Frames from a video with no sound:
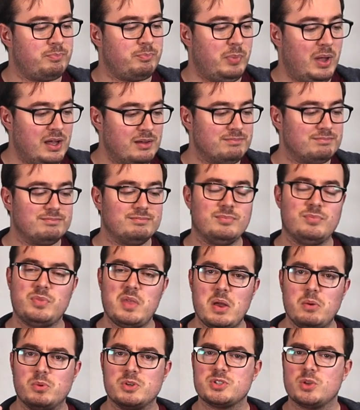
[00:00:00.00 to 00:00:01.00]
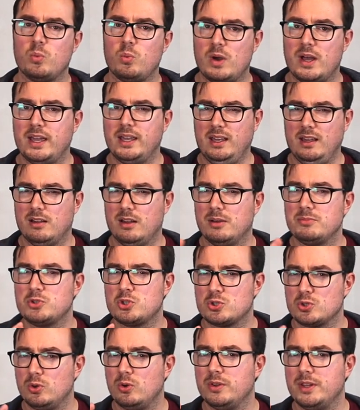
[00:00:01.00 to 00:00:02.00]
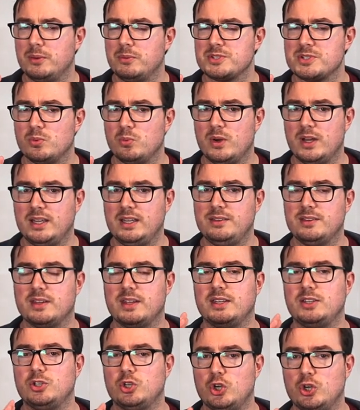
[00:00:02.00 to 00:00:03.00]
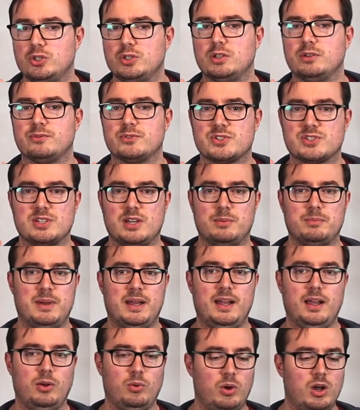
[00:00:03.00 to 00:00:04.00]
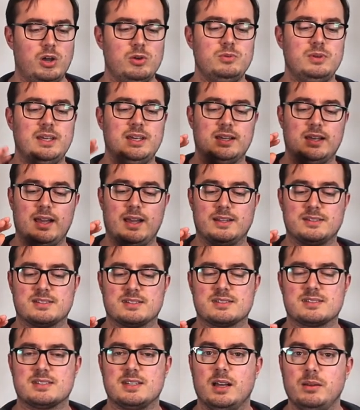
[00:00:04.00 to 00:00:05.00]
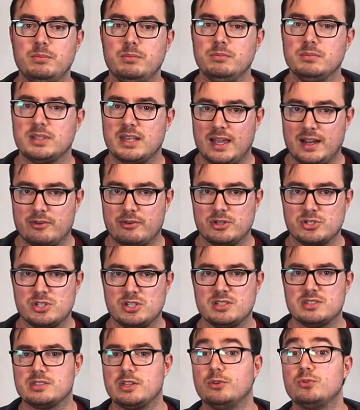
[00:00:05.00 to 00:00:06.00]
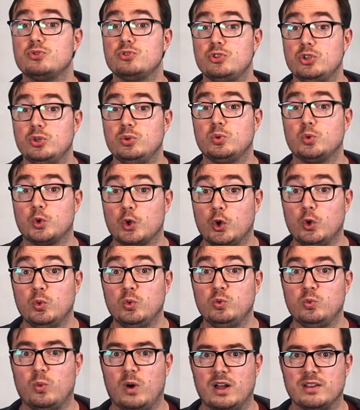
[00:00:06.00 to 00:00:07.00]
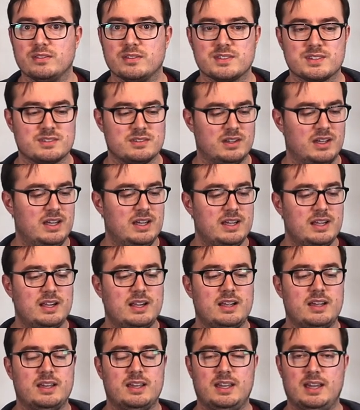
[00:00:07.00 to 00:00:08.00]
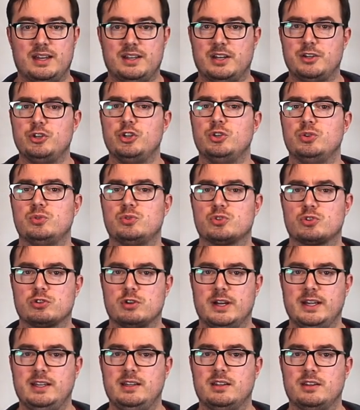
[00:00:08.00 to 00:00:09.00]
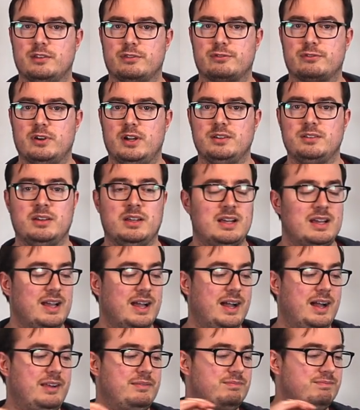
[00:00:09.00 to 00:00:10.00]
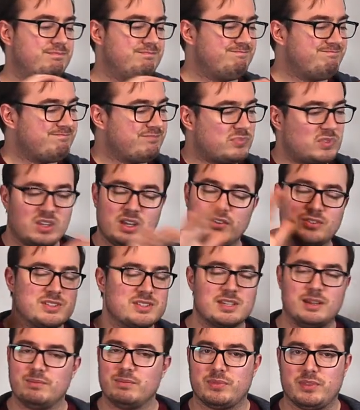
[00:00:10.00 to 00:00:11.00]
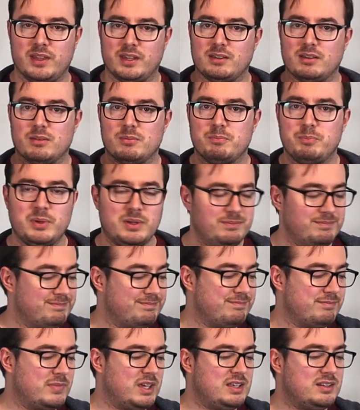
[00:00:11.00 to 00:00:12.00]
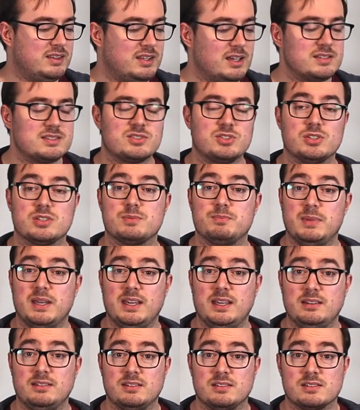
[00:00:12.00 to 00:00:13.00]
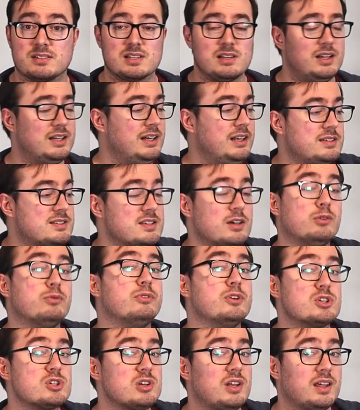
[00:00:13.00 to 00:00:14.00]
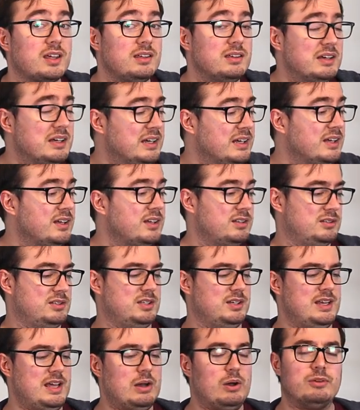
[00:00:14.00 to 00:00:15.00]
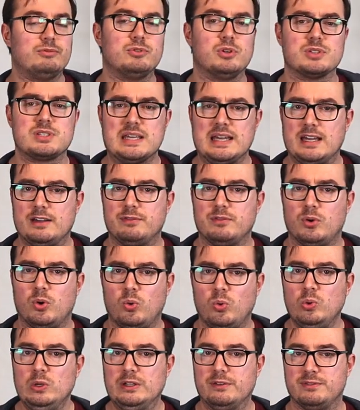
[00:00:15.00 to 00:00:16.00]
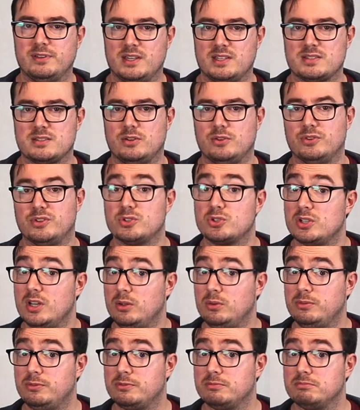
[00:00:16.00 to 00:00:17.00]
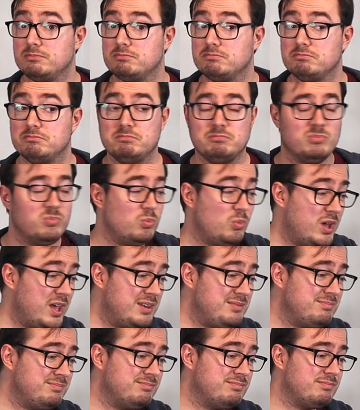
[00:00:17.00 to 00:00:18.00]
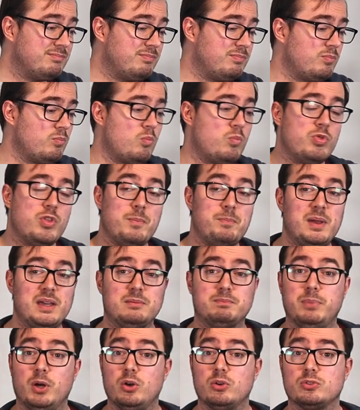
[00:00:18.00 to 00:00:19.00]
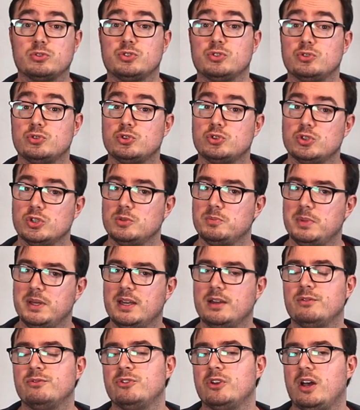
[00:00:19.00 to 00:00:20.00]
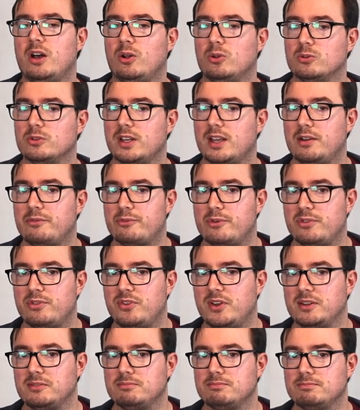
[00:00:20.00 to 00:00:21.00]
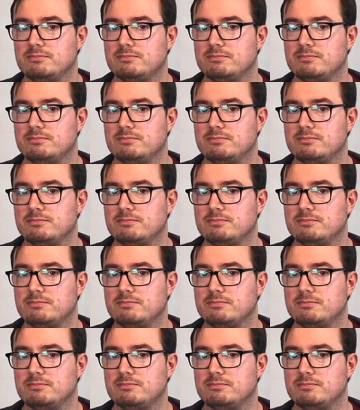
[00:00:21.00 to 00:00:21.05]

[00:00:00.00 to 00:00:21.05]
But there was a way. I'm sure there was a way that they could have somehow only had some carriages, those new cool ones, and a new train at the front and done something. But it does just mean, slightly selfishly, that now I've got to have all of this on the shelf when the big box should be able to hold everything.